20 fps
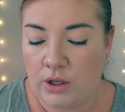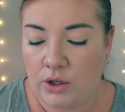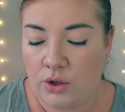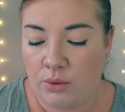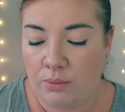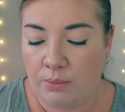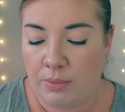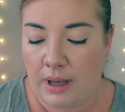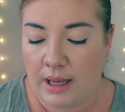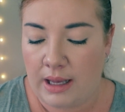
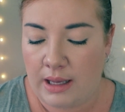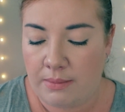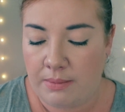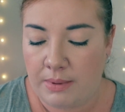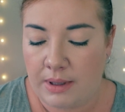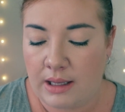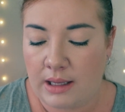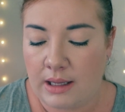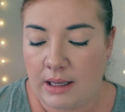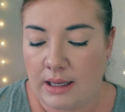Your
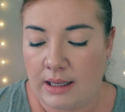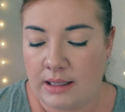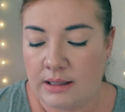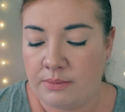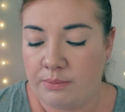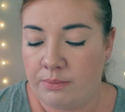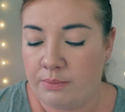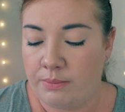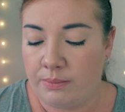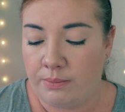baby
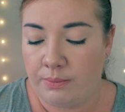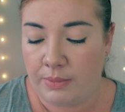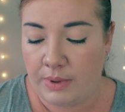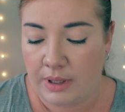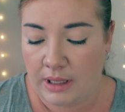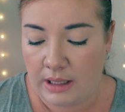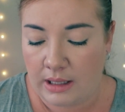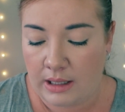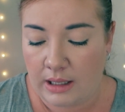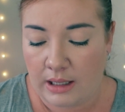is
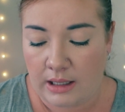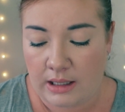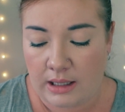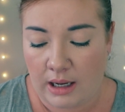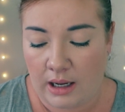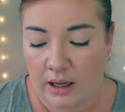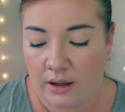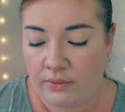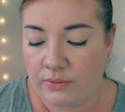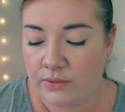big
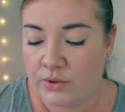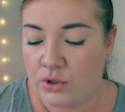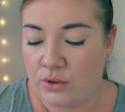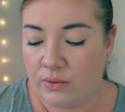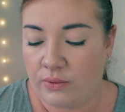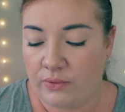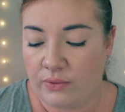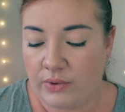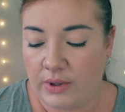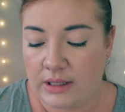enough to
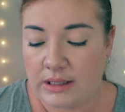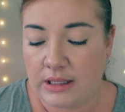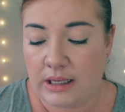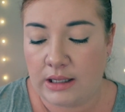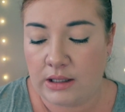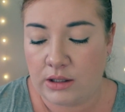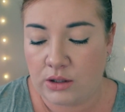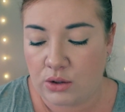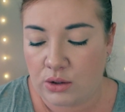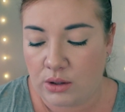fit
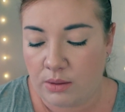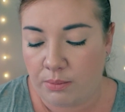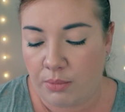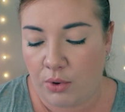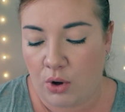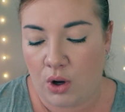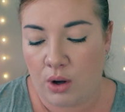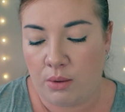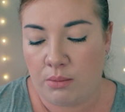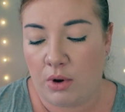into the
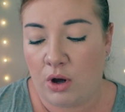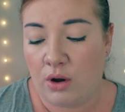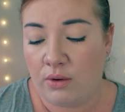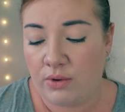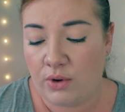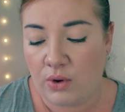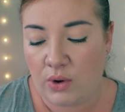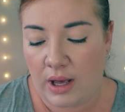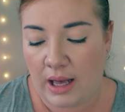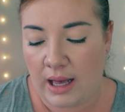palm
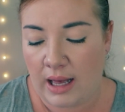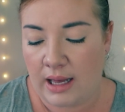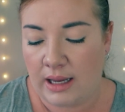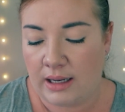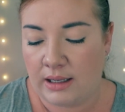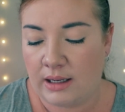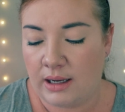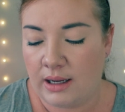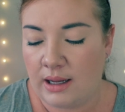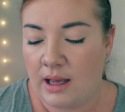of your
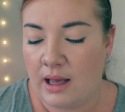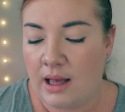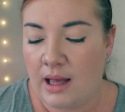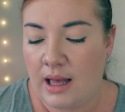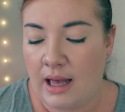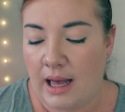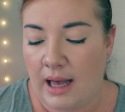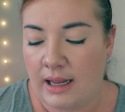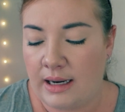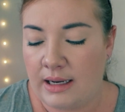hand
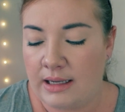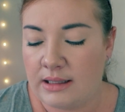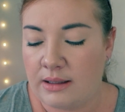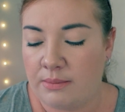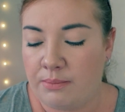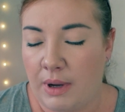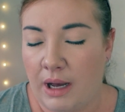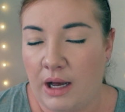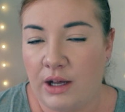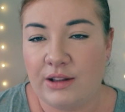and is
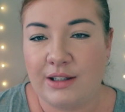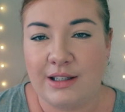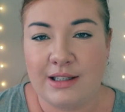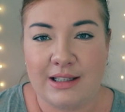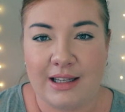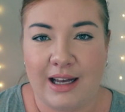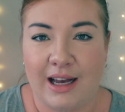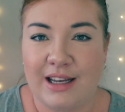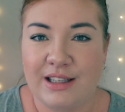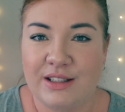about the
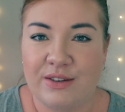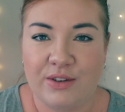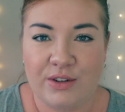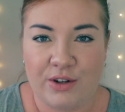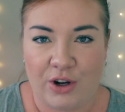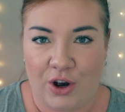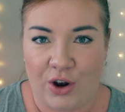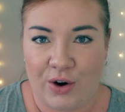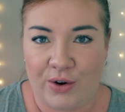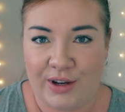size of an
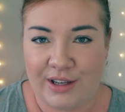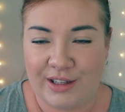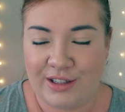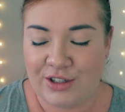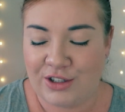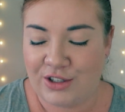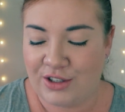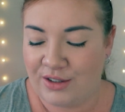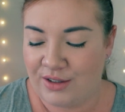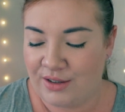
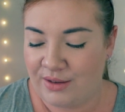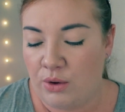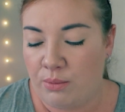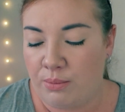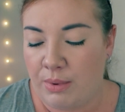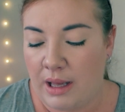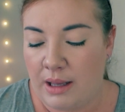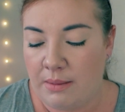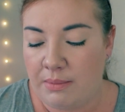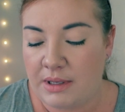orange. Your
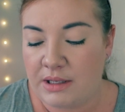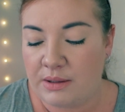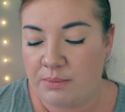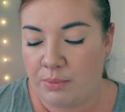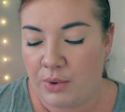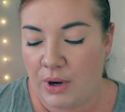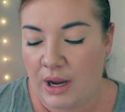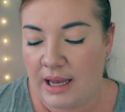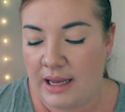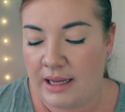baby's
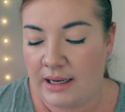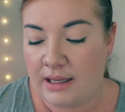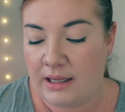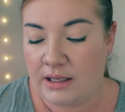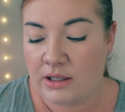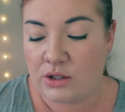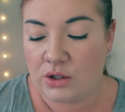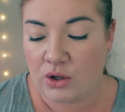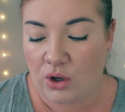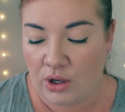brain
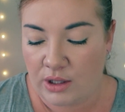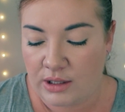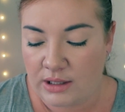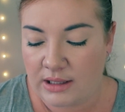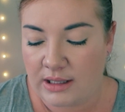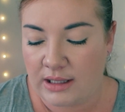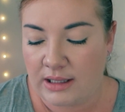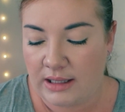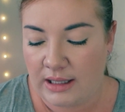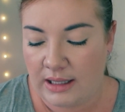is
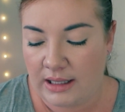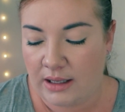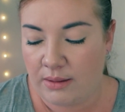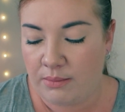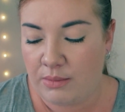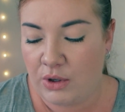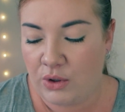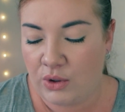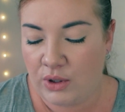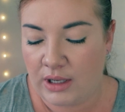constantly
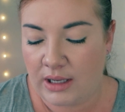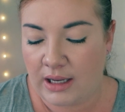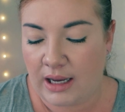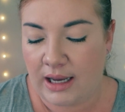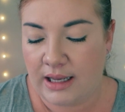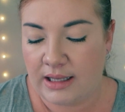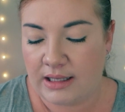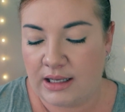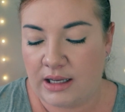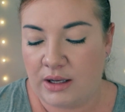
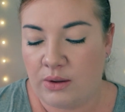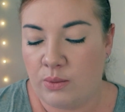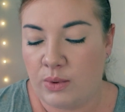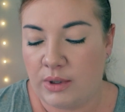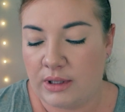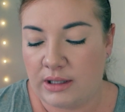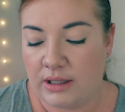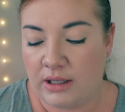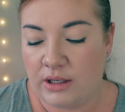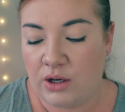communicating
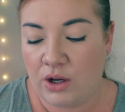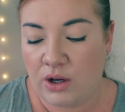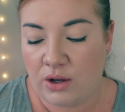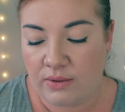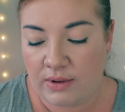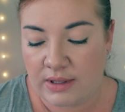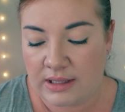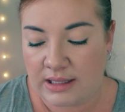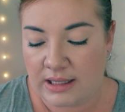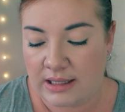with the
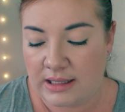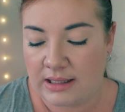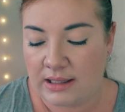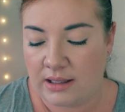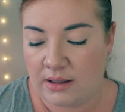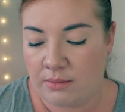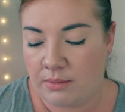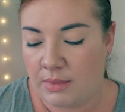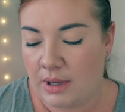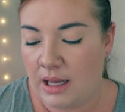nervous
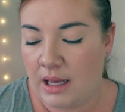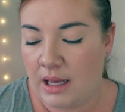system